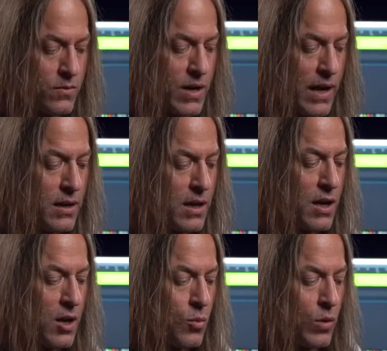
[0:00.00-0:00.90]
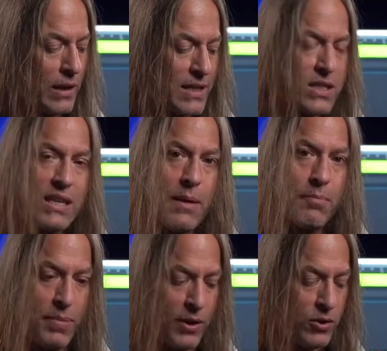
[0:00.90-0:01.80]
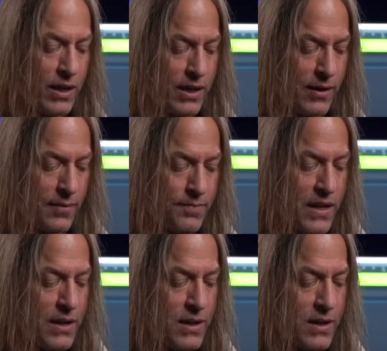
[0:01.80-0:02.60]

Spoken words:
Okay. Well, let's keep building here.